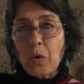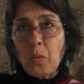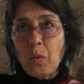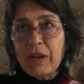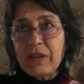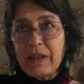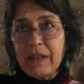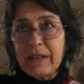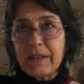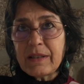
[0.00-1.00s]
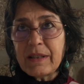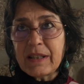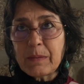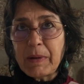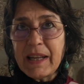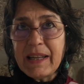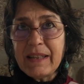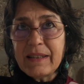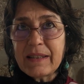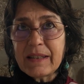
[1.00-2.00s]
what is
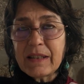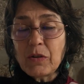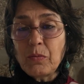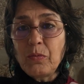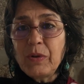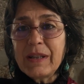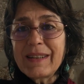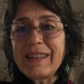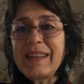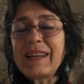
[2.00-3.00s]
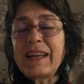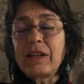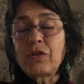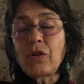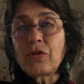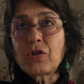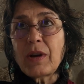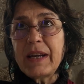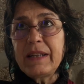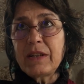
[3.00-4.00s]
explained really and
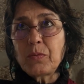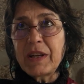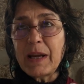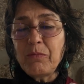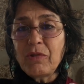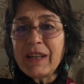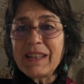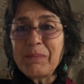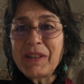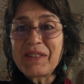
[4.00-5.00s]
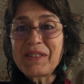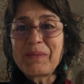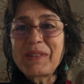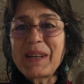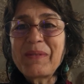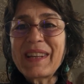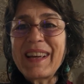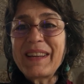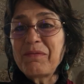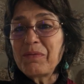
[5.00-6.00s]
trying it when I'm ready. Because sometimes
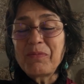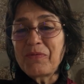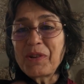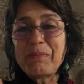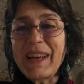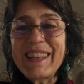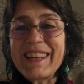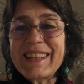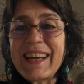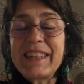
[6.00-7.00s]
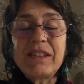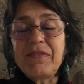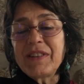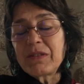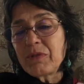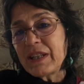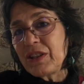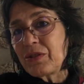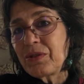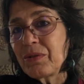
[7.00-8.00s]
in my case, I didn't feel ready
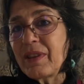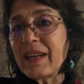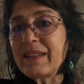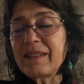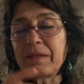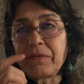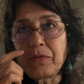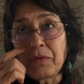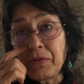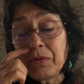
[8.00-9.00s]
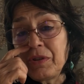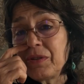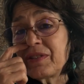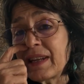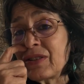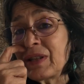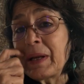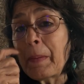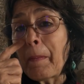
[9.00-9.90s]
to do that for a few years, actually.